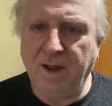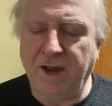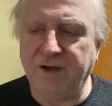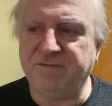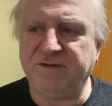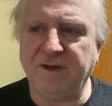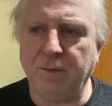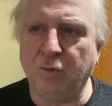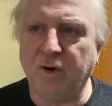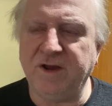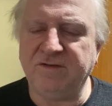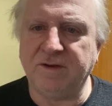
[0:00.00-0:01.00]
And for some
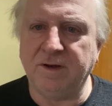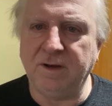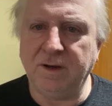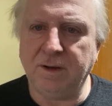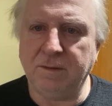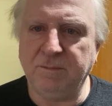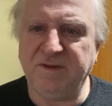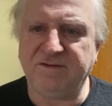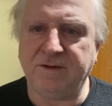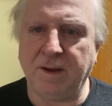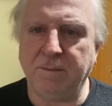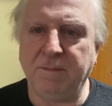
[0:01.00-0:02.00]
reason,
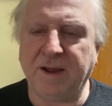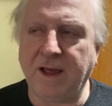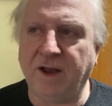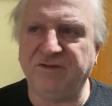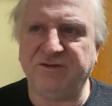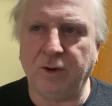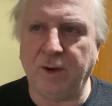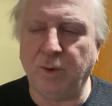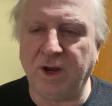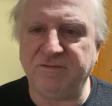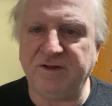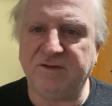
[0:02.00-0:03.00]
Mr. McAlister, in
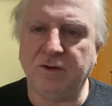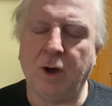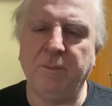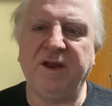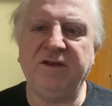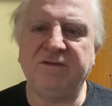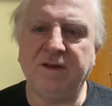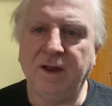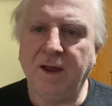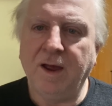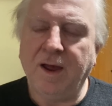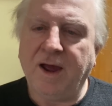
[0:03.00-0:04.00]
one of his comments,
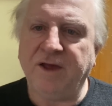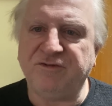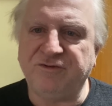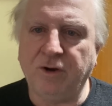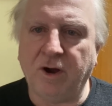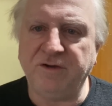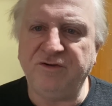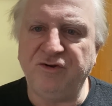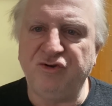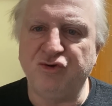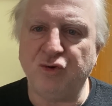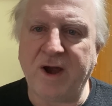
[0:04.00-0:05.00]
has tried to
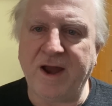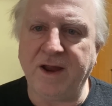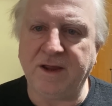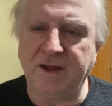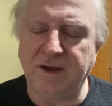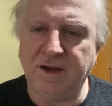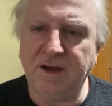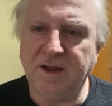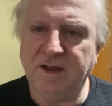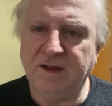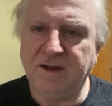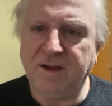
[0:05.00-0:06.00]
drag in
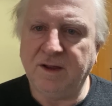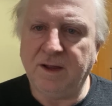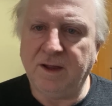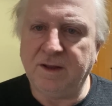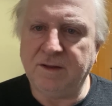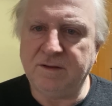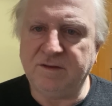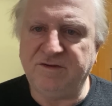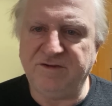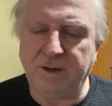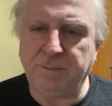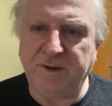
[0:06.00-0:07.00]

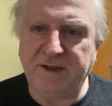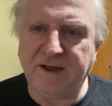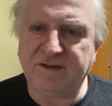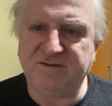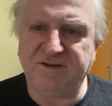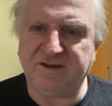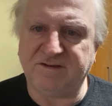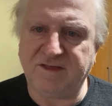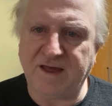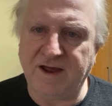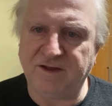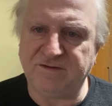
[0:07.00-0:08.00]

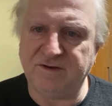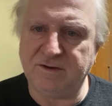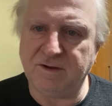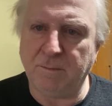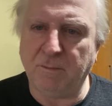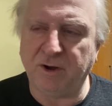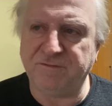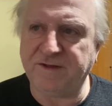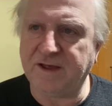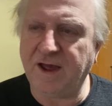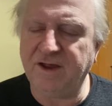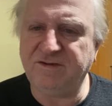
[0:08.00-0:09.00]
GPX-6000
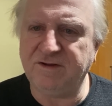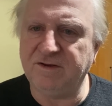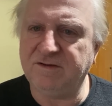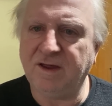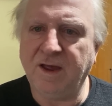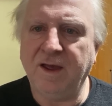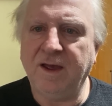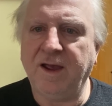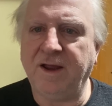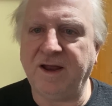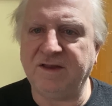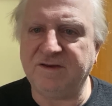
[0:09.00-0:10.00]
modifications.
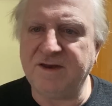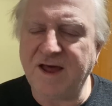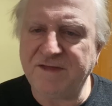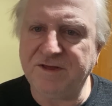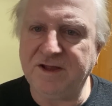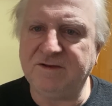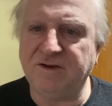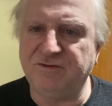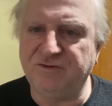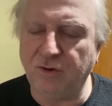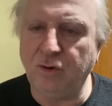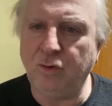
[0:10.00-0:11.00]
It has nothing to
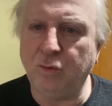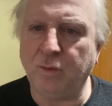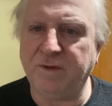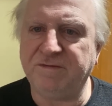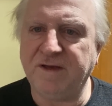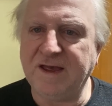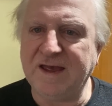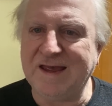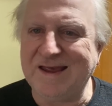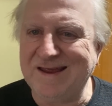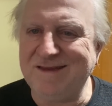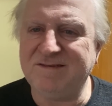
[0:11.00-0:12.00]
do with
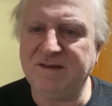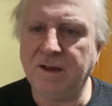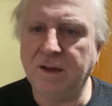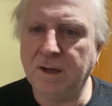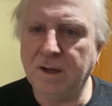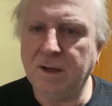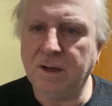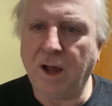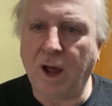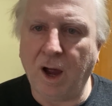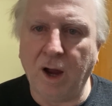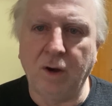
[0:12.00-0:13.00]
his
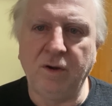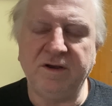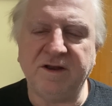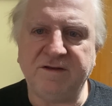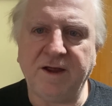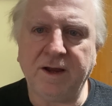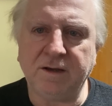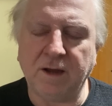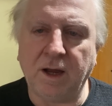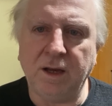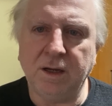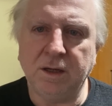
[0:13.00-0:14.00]
own
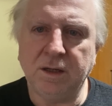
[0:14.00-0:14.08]
detector.